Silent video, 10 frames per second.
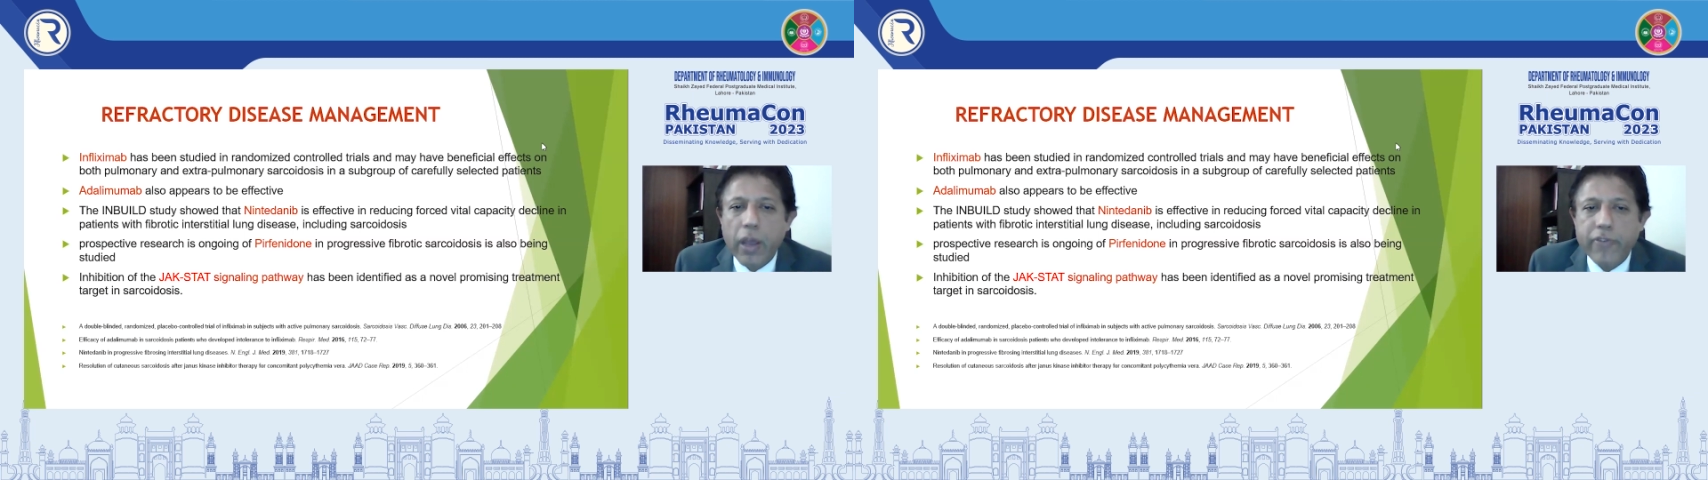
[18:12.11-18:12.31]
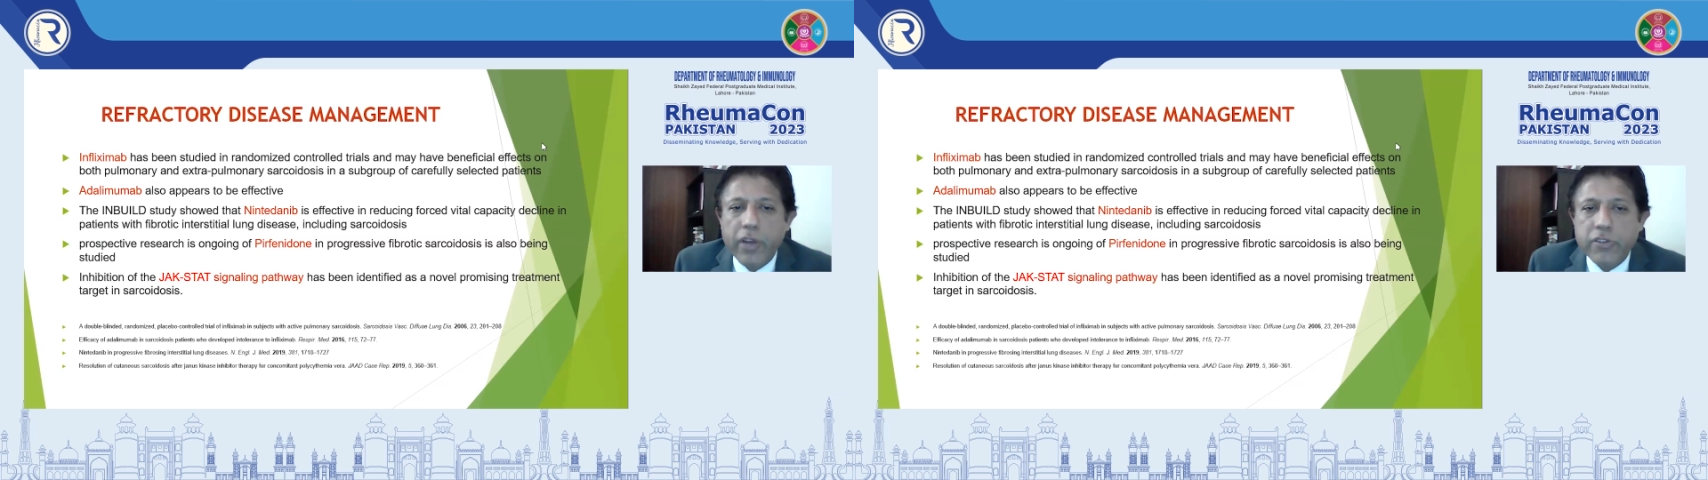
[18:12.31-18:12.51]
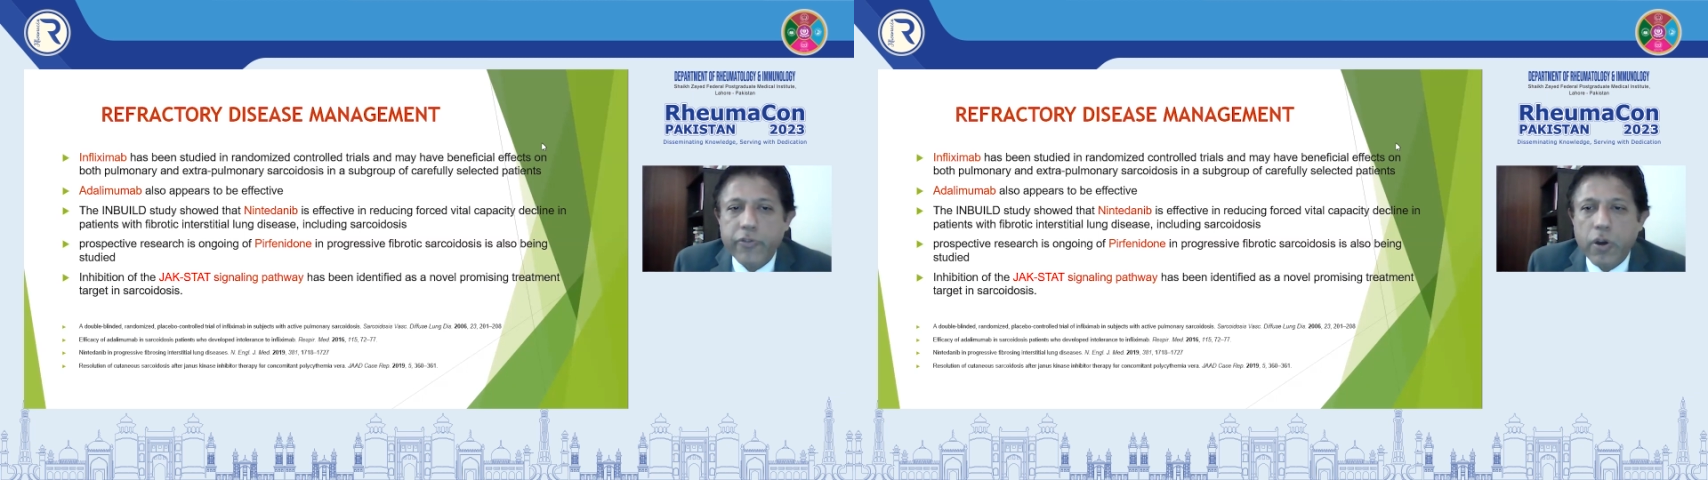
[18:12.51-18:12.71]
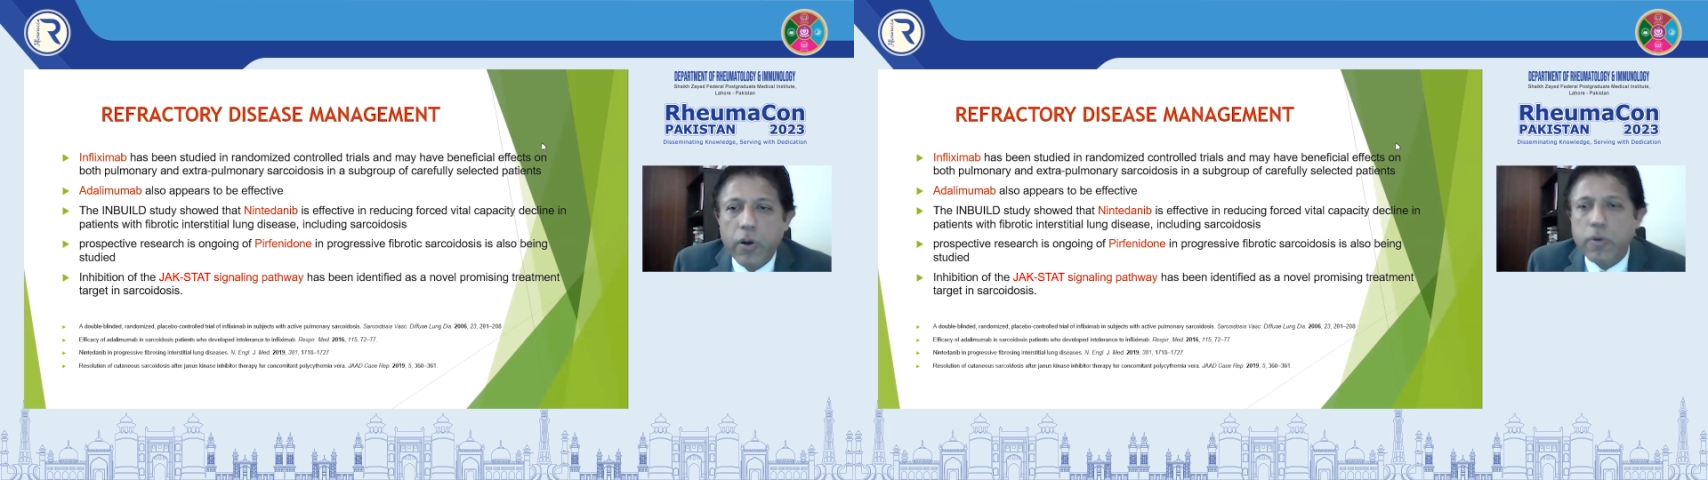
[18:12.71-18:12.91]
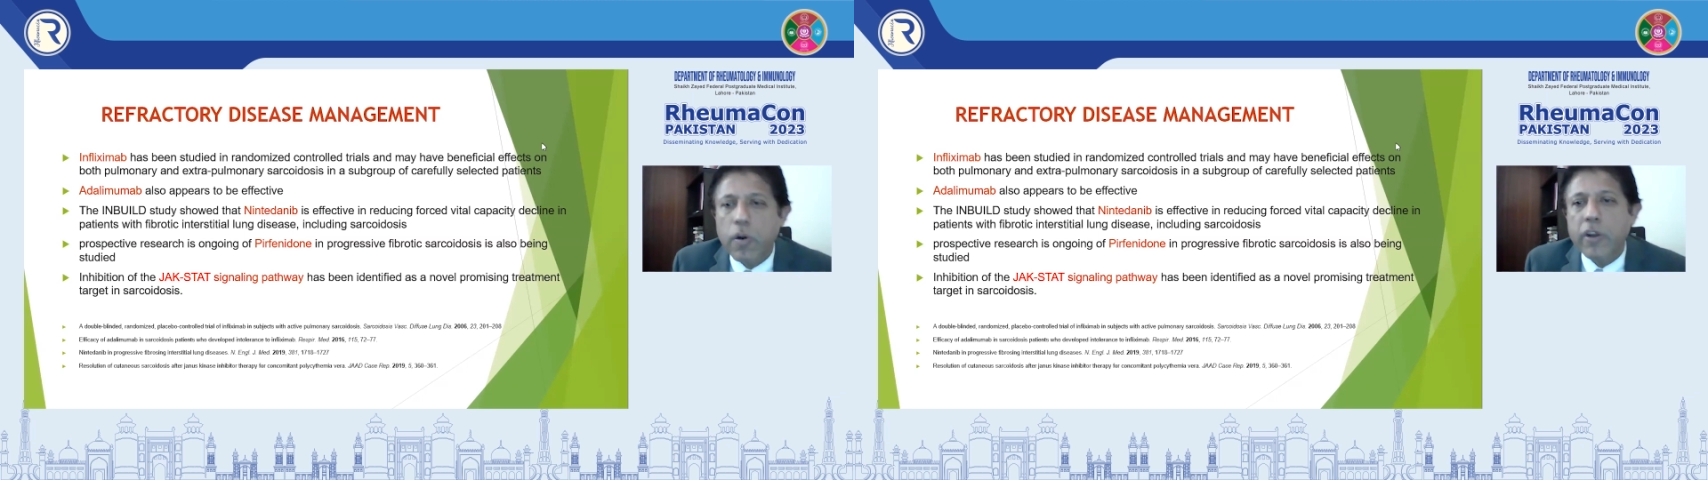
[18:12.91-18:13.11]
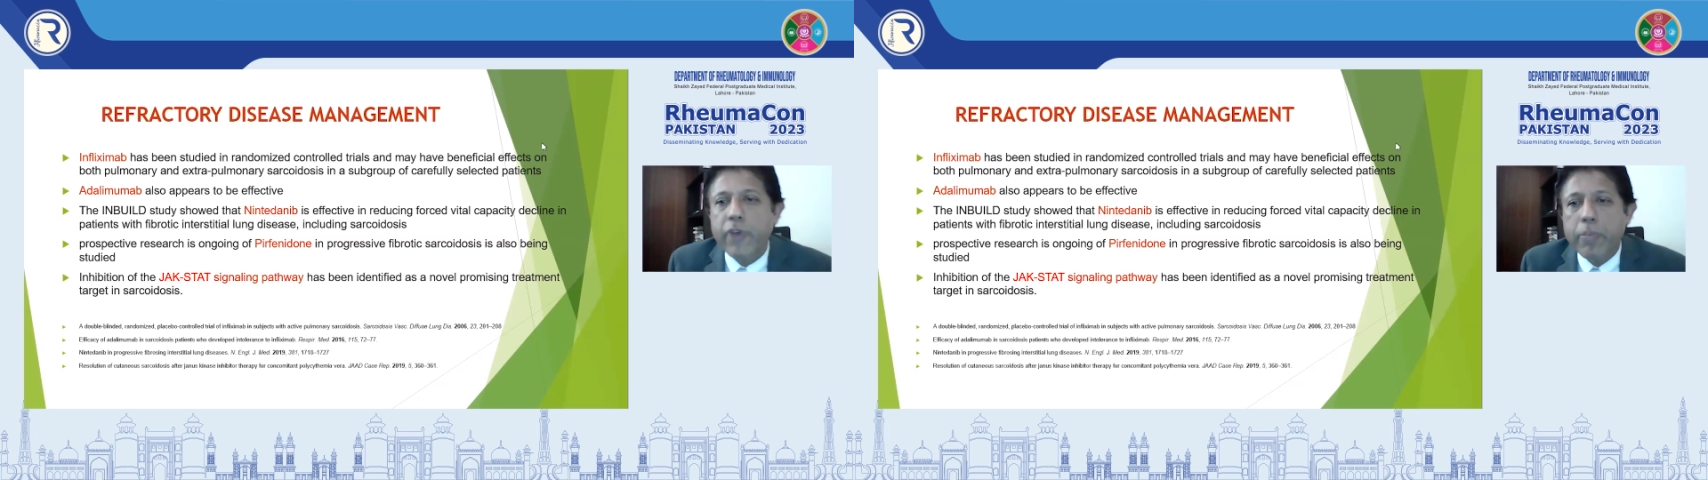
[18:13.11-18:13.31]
evidence of chronic